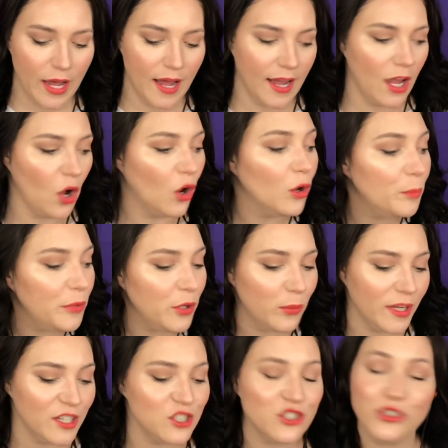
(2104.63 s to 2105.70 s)
I hope you
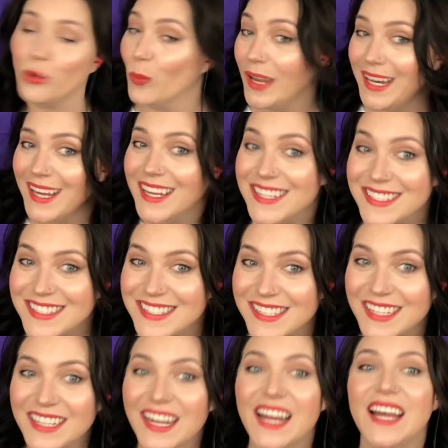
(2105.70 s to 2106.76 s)
enjoyed it.
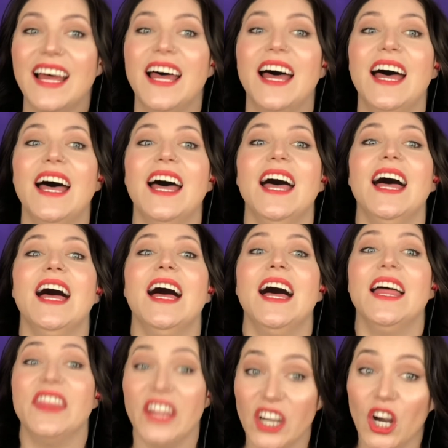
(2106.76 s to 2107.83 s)

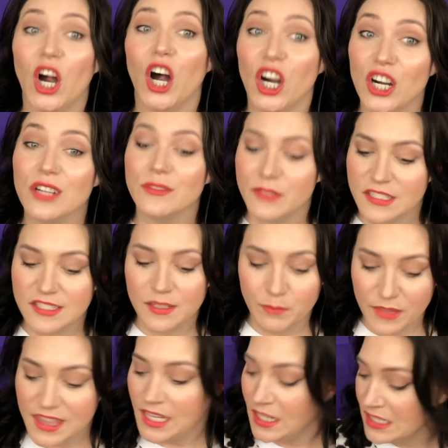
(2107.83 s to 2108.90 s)
There are some
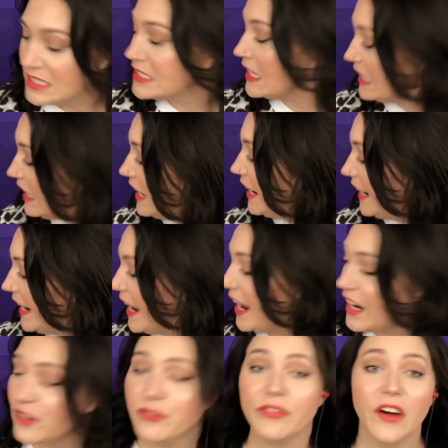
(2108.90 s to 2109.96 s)
things that I
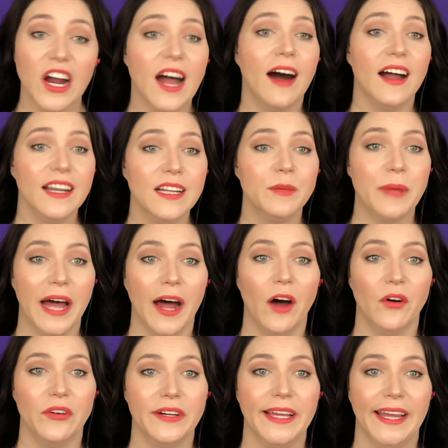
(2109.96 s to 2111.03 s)
had forgotten
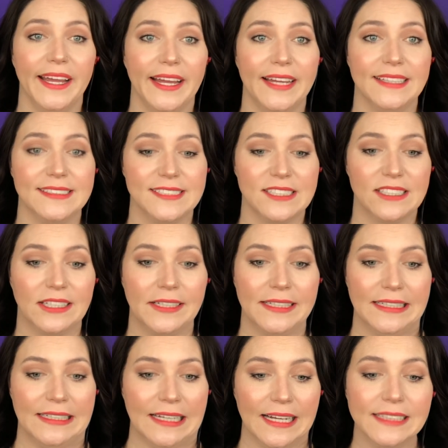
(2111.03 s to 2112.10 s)
about, and
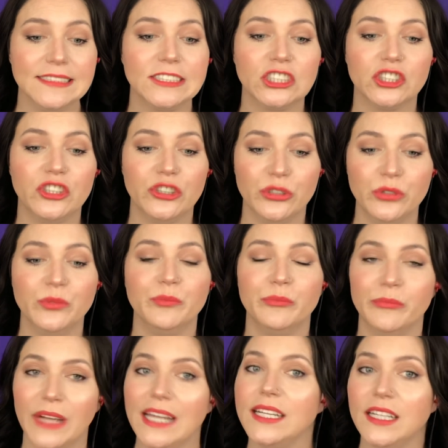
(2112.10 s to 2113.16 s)
not too
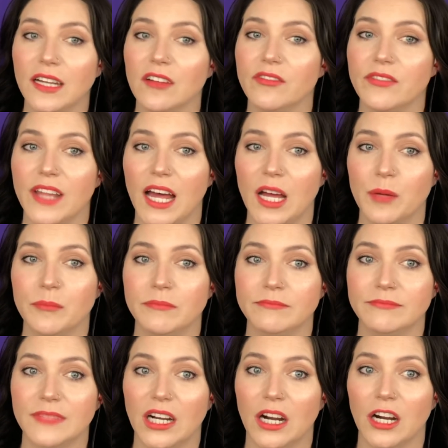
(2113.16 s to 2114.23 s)
many of them
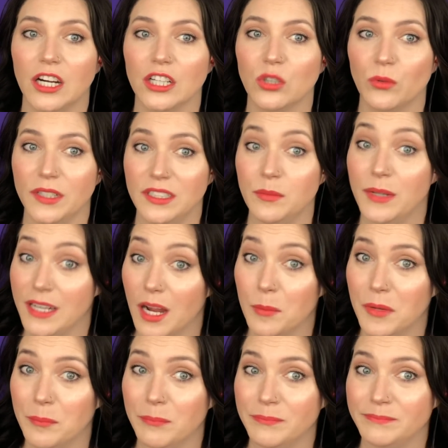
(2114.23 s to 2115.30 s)
are going to be
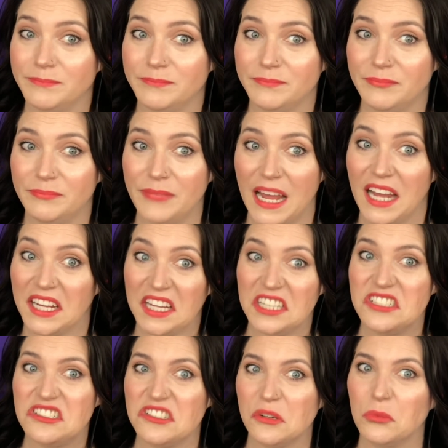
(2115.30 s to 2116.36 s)
coming back
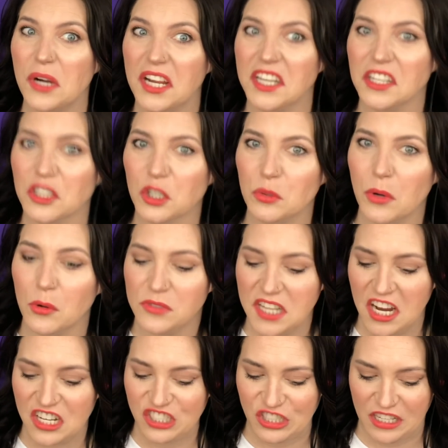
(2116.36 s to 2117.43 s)
into regular
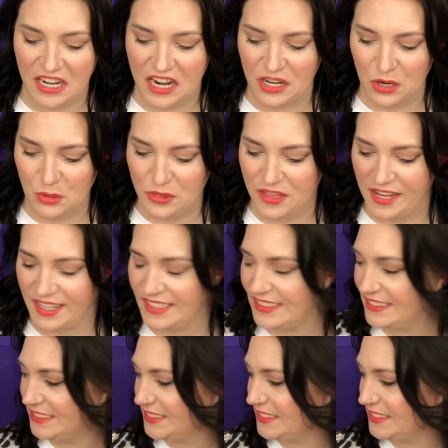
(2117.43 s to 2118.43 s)
rotation, I don't think.